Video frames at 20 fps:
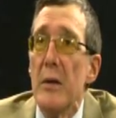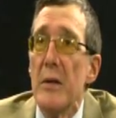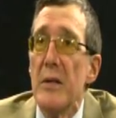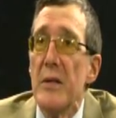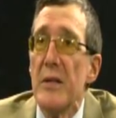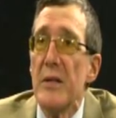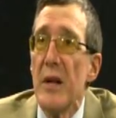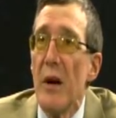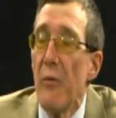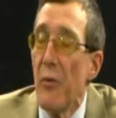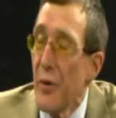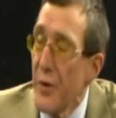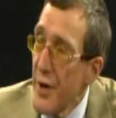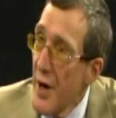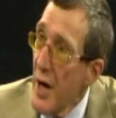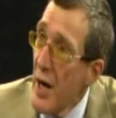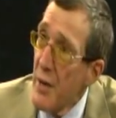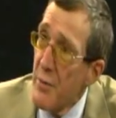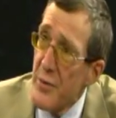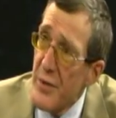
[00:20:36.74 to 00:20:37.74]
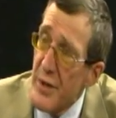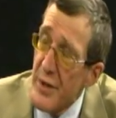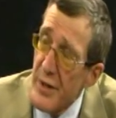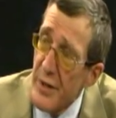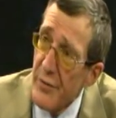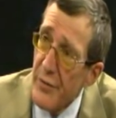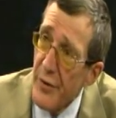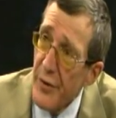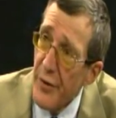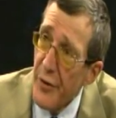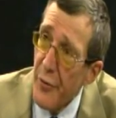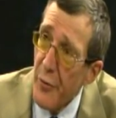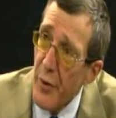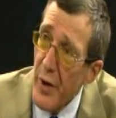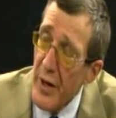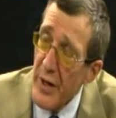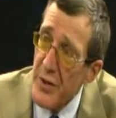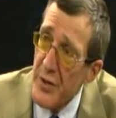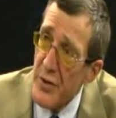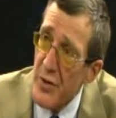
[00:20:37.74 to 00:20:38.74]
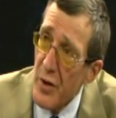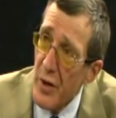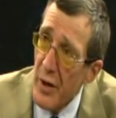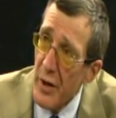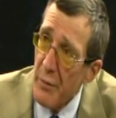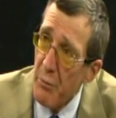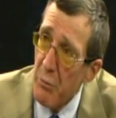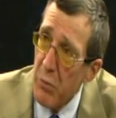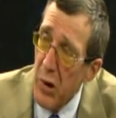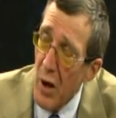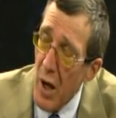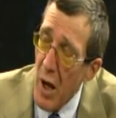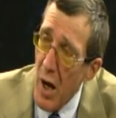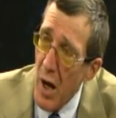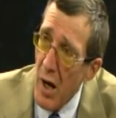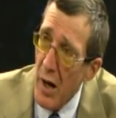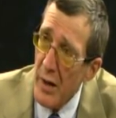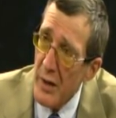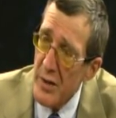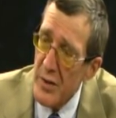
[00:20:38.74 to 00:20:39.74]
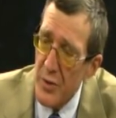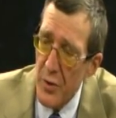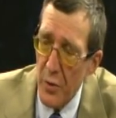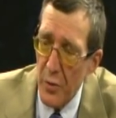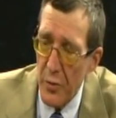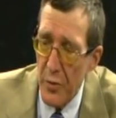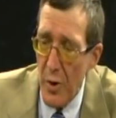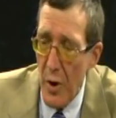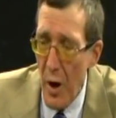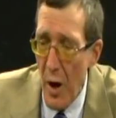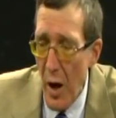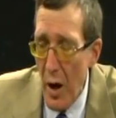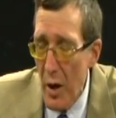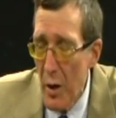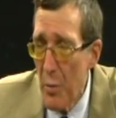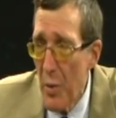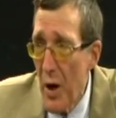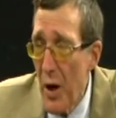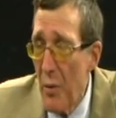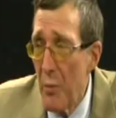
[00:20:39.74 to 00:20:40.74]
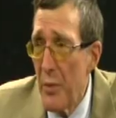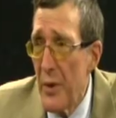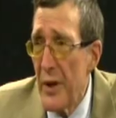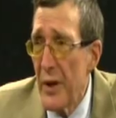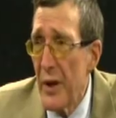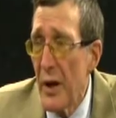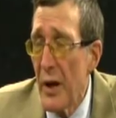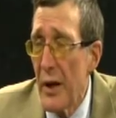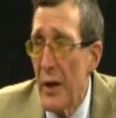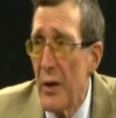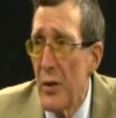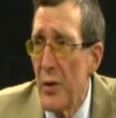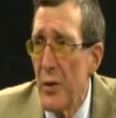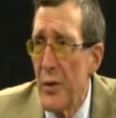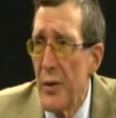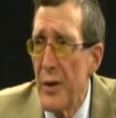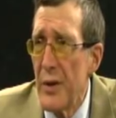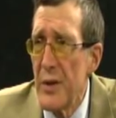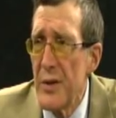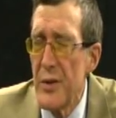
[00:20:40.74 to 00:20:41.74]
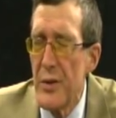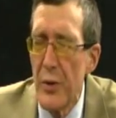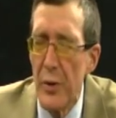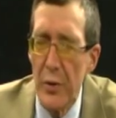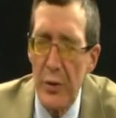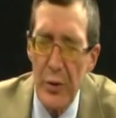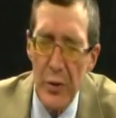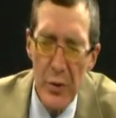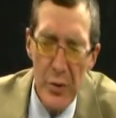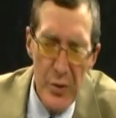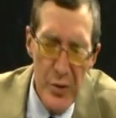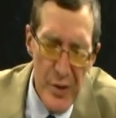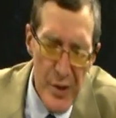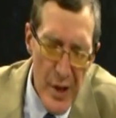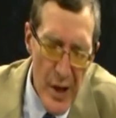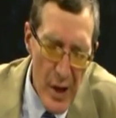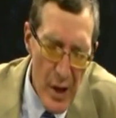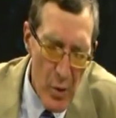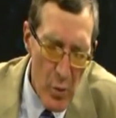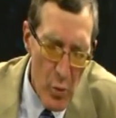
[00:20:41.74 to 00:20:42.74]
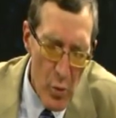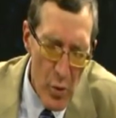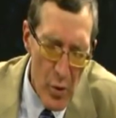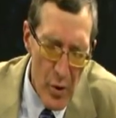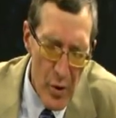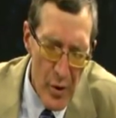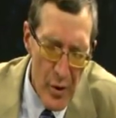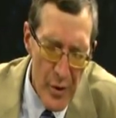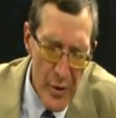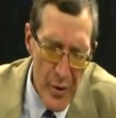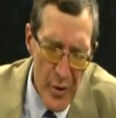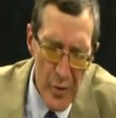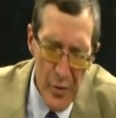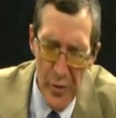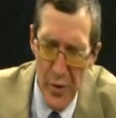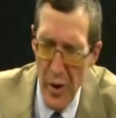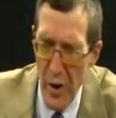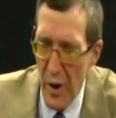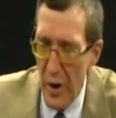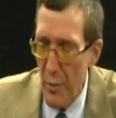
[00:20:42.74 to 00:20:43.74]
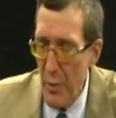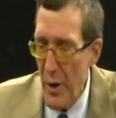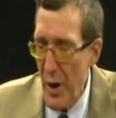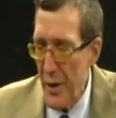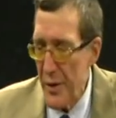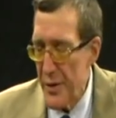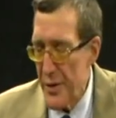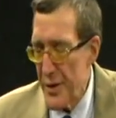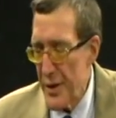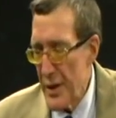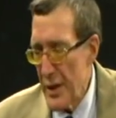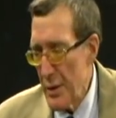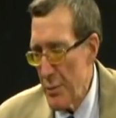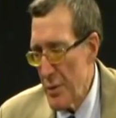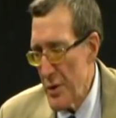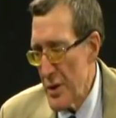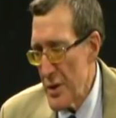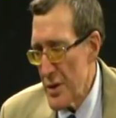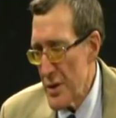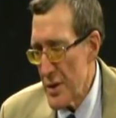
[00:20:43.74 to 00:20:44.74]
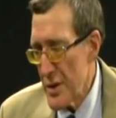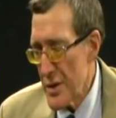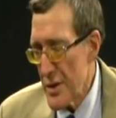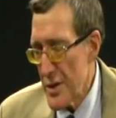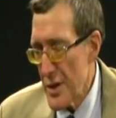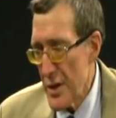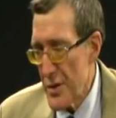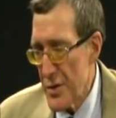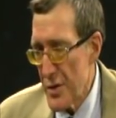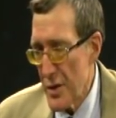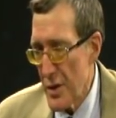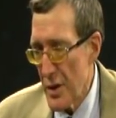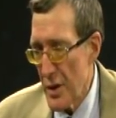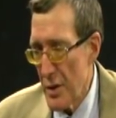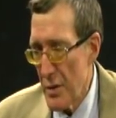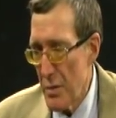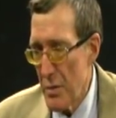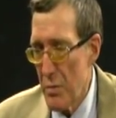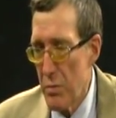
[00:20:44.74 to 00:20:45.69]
several times in different threads on blogs. Don't talk about mental illness. Don't use that word. Don't talk about demons. It's such a